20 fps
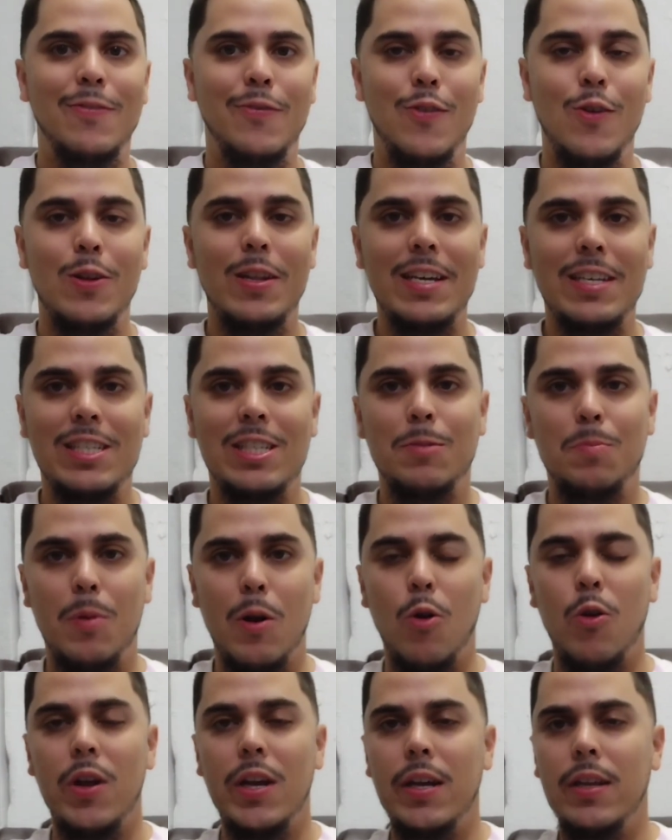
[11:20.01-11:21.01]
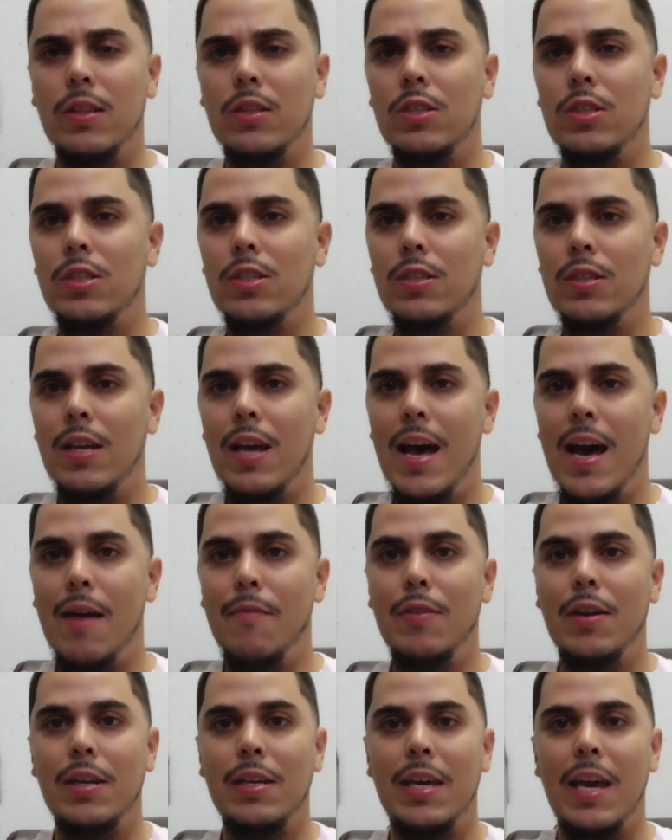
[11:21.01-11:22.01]
full experience,
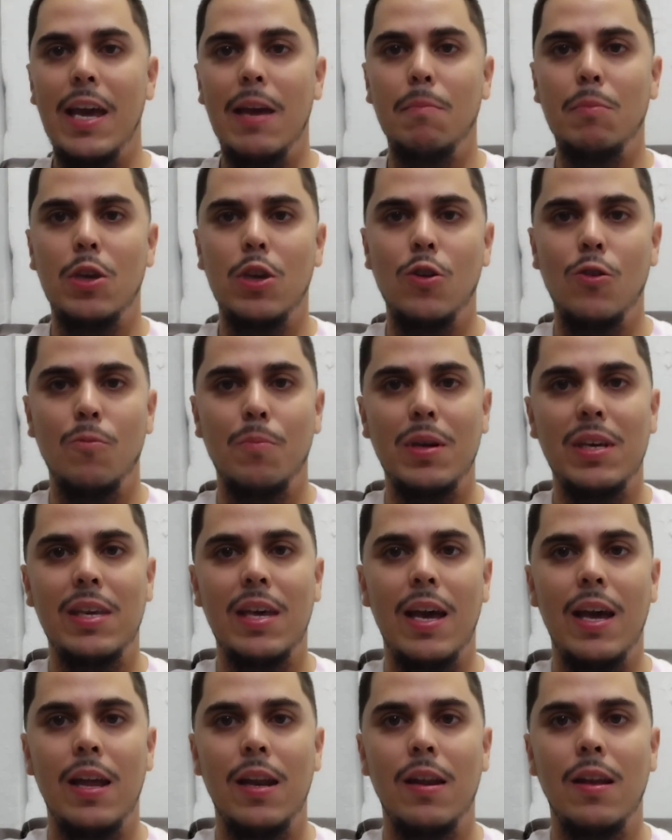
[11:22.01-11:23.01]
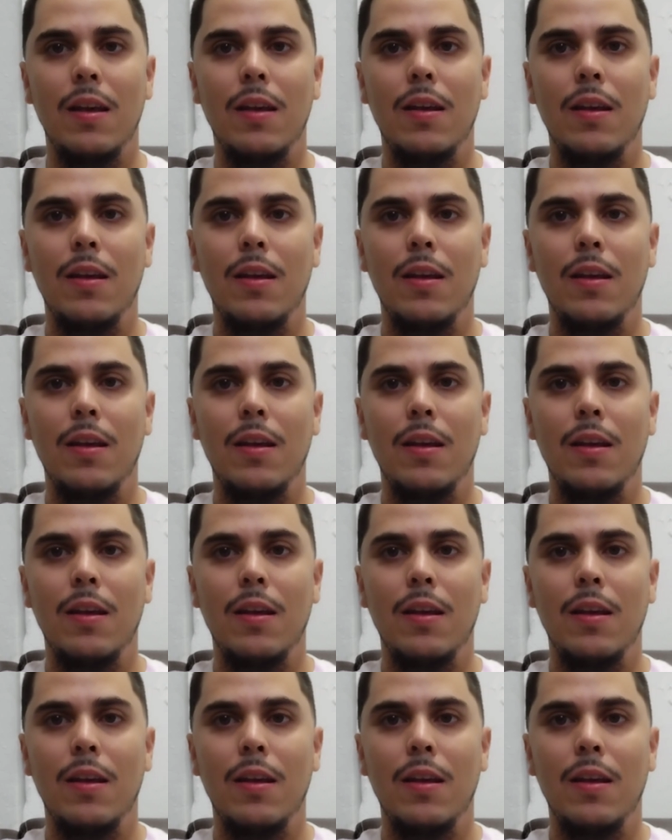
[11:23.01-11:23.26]
having a GameCube again.